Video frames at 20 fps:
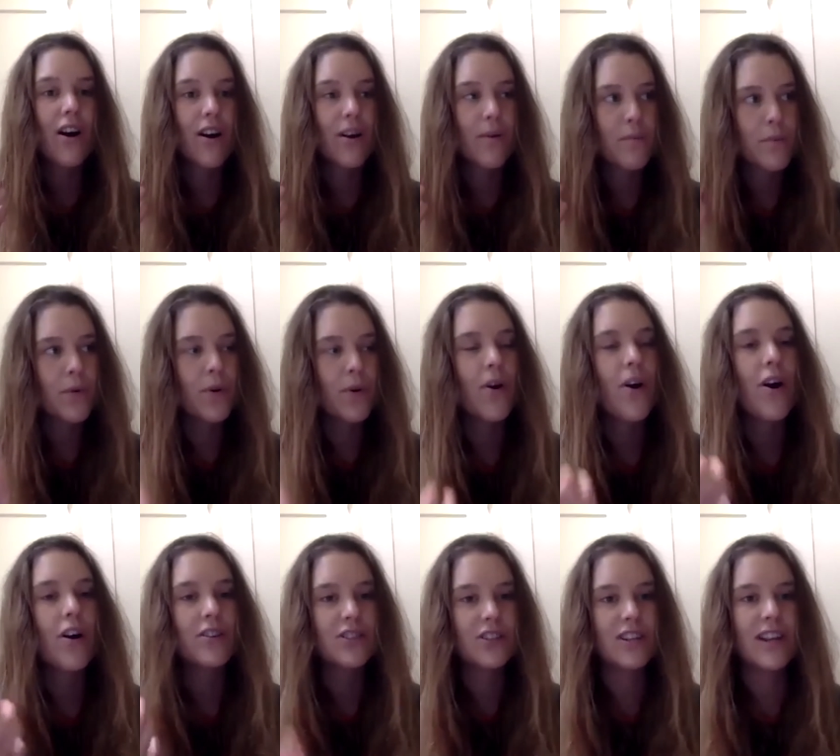more
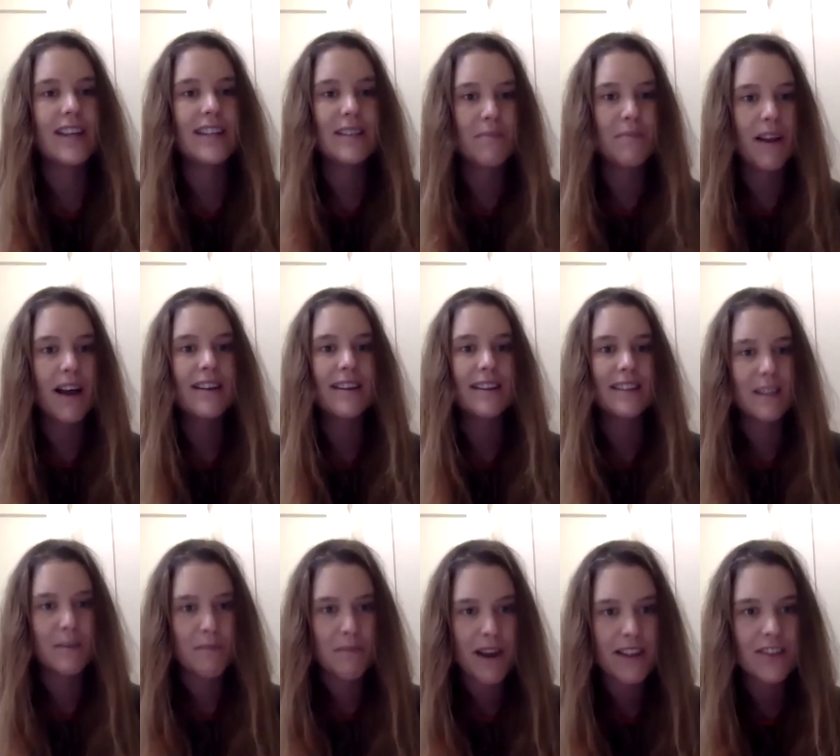oxygenated blood into
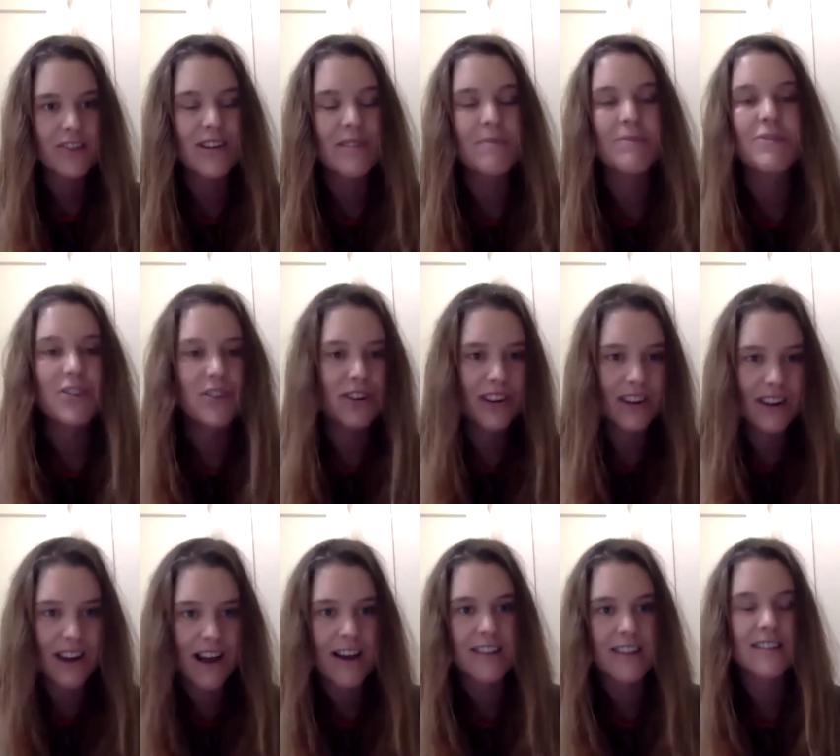the bloodstream, so you can
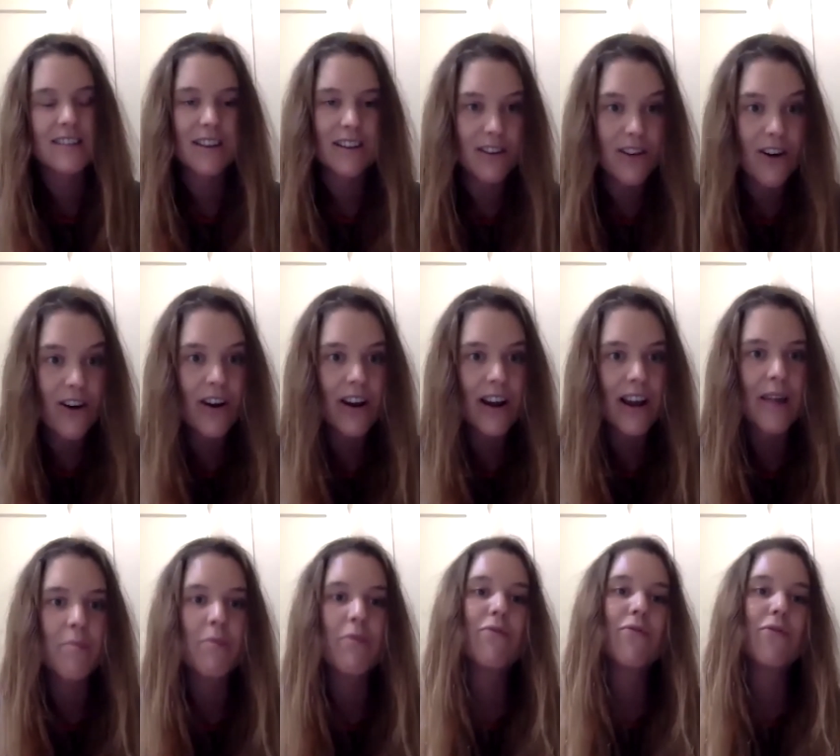last
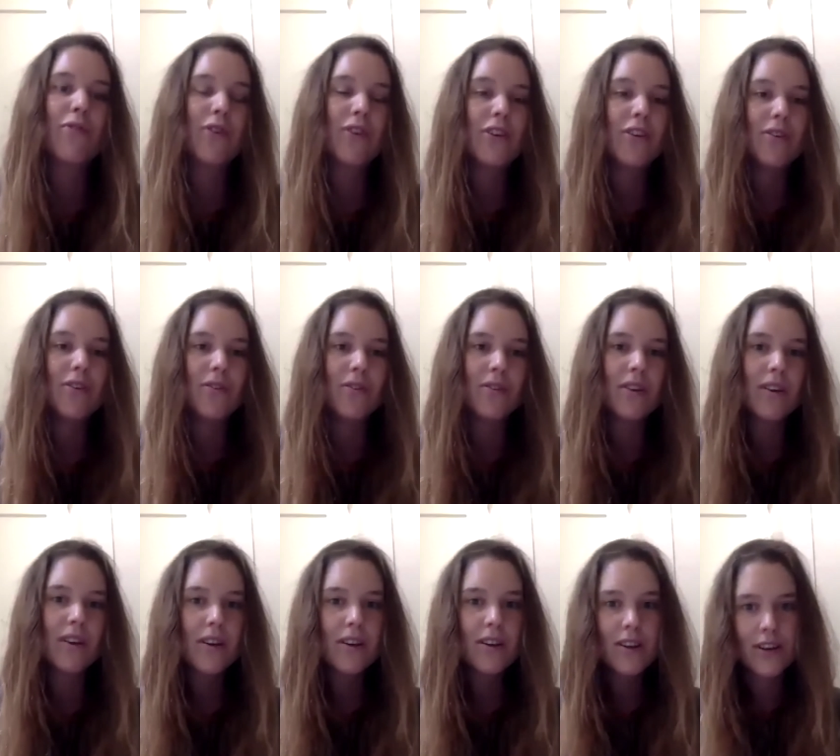longer before you
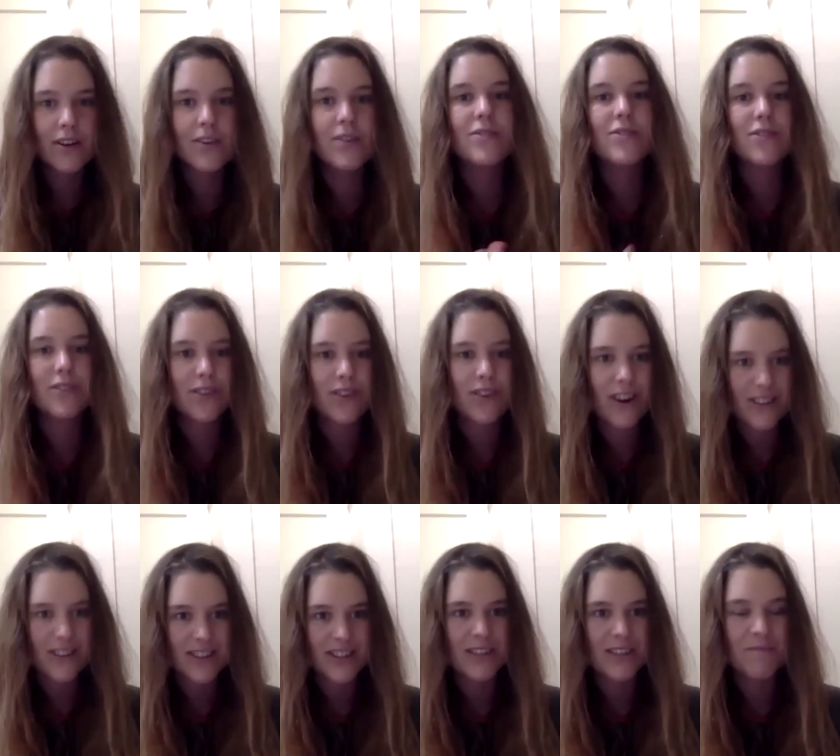lose all your
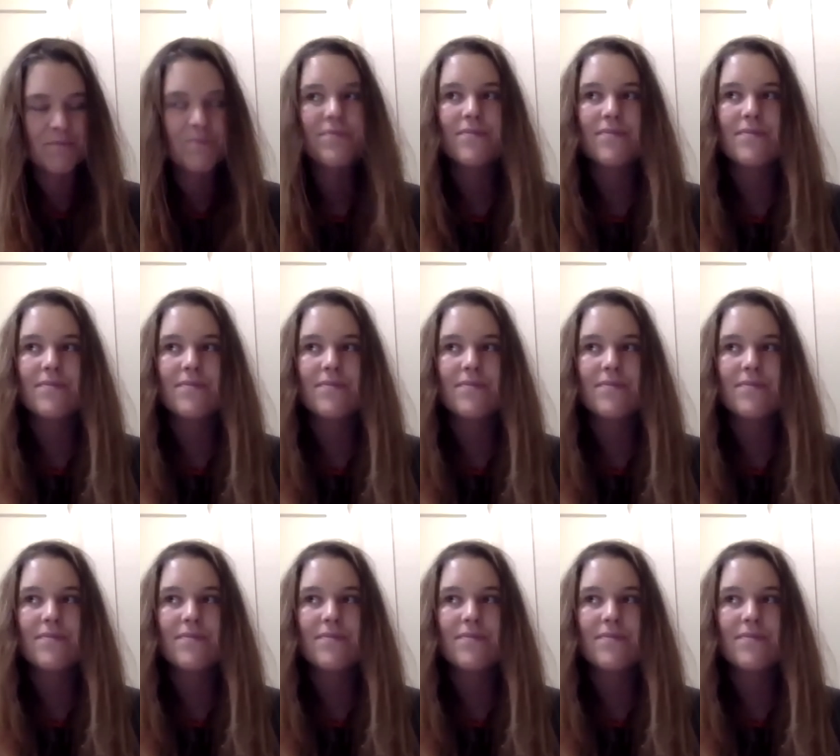oxygen.